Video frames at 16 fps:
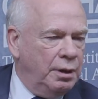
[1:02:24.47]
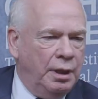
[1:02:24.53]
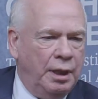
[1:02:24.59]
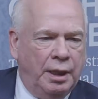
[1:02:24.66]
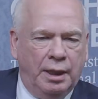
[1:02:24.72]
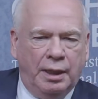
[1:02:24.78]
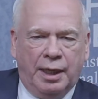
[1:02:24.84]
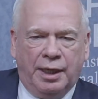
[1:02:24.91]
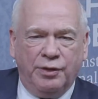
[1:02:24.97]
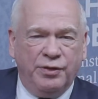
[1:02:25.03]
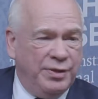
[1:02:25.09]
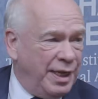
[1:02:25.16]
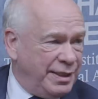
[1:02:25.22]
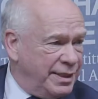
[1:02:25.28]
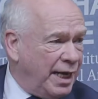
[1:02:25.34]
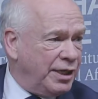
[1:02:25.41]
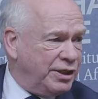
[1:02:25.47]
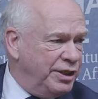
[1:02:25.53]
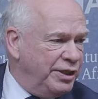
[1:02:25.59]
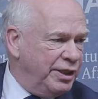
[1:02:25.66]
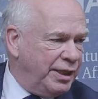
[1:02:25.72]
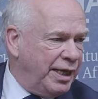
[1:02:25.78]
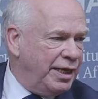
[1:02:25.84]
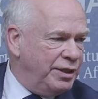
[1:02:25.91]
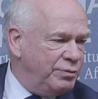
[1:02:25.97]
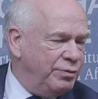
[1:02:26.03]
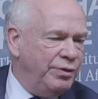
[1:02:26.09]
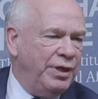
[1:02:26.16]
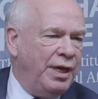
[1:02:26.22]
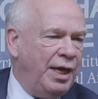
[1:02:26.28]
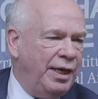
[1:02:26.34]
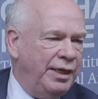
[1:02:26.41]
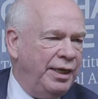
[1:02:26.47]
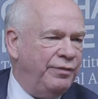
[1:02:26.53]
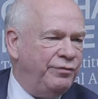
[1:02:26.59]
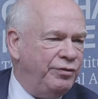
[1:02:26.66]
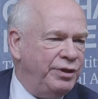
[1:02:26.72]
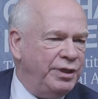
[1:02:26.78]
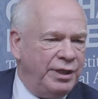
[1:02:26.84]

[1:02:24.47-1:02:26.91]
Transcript: Uh, I don't think that's actually the case with the INF treaty.